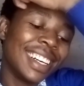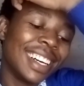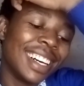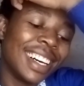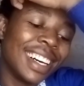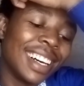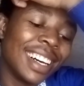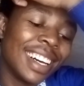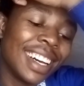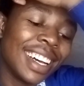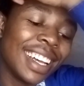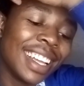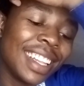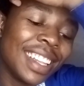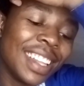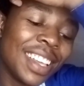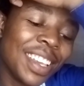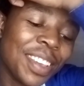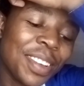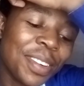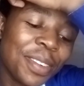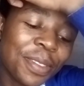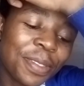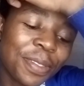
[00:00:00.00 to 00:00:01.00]
uh, the
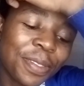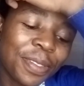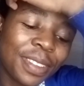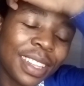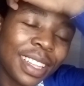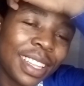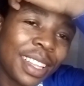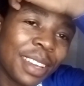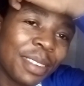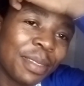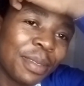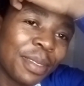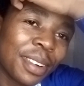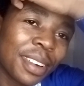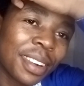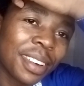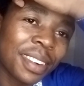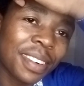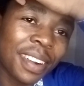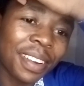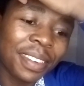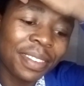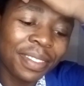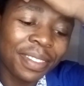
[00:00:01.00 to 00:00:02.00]
youth
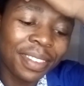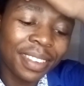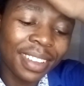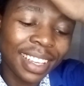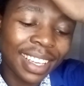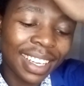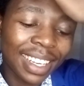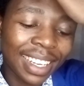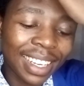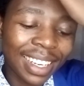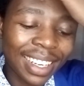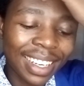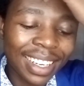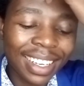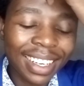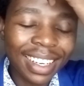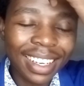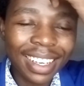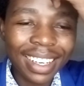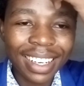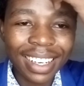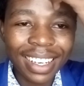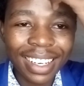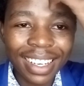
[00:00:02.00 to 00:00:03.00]
demographic
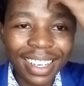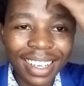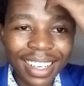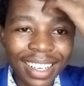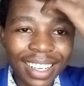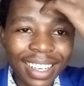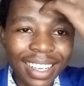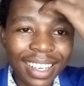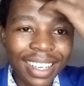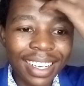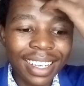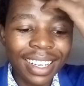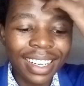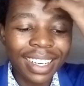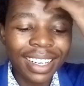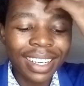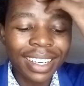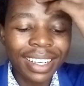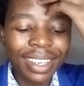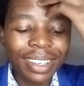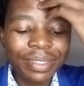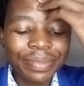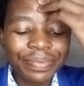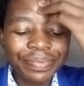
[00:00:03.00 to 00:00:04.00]

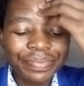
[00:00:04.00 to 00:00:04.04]
uh,